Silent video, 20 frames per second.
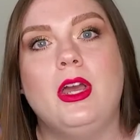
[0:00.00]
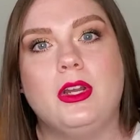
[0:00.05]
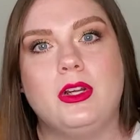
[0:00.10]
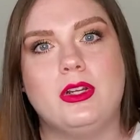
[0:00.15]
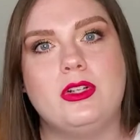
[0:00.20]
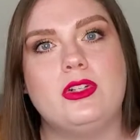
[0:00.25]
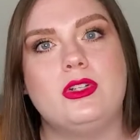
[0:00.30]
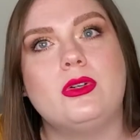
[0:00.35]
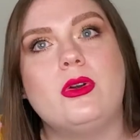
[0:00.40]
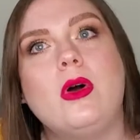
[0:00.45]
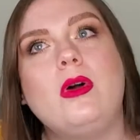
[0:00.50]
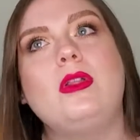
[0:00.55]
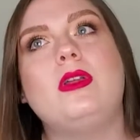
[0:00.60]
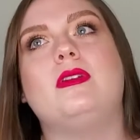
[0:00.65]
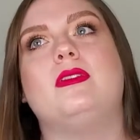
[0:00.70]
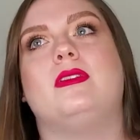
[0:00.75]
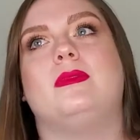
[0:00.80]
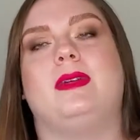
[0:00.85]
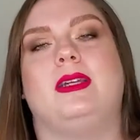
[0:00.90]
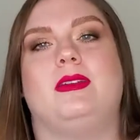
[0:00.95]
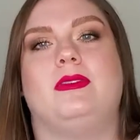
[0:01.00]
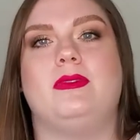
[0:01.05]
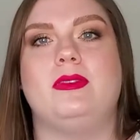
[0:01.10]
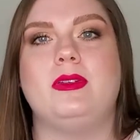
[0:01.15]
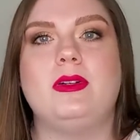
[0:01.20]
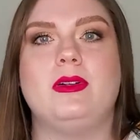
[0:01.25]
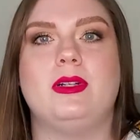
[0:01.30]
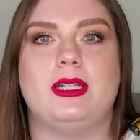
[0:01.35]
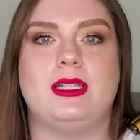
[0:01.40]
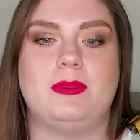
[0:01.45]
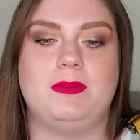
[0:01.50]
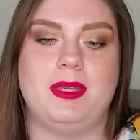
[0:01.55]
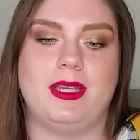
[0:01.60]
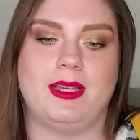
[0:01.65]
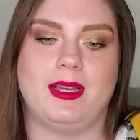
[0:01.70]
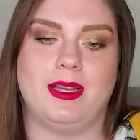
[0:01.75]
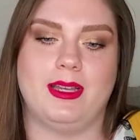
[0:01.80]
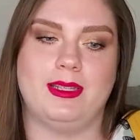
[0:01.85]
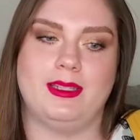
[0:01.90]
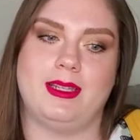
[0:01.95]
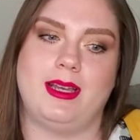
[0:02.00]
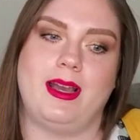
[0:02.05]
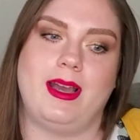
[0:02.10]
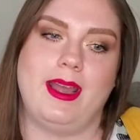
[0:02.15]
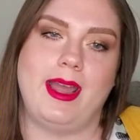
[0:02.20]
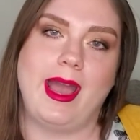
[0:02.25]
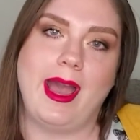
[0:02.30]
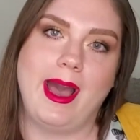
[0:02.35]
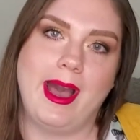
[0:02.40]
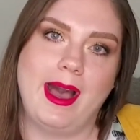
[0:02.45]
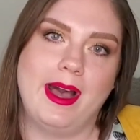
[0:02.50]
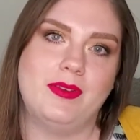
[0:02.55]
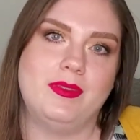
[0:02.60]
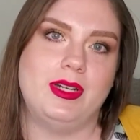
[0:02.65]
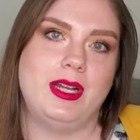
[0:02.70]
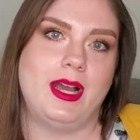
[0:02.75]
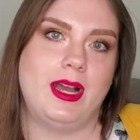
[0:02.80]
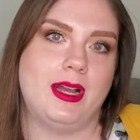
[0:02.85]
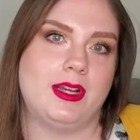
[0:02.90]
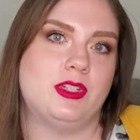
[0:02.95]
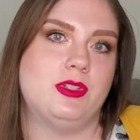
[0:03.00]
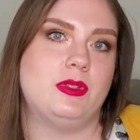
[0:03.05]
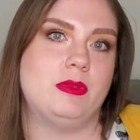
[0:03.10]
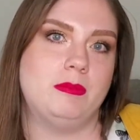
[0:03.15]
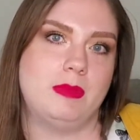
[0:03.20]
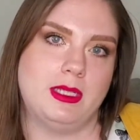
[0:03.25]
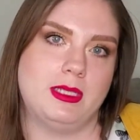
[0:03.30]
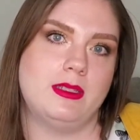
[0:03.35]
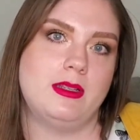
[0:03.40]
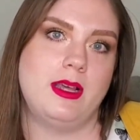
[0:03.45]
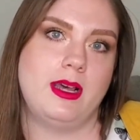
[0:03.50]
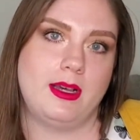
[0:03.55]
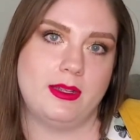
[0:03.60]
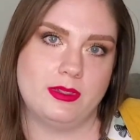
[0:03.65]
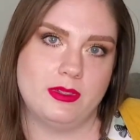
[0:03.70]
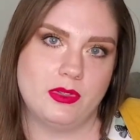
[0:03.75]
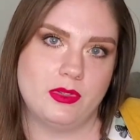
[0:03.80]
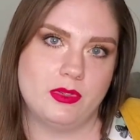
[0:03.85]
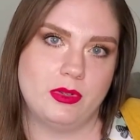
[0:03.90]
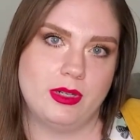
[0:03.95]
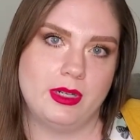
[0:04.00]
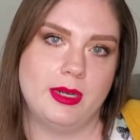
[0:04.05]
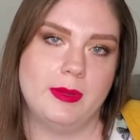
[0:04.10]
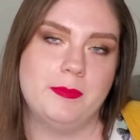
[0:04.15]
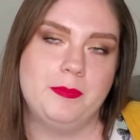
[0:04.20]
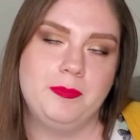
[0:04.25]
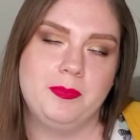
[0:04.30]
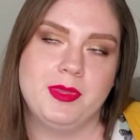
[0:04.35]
control over my food. It's because I have an actual mental health disorder.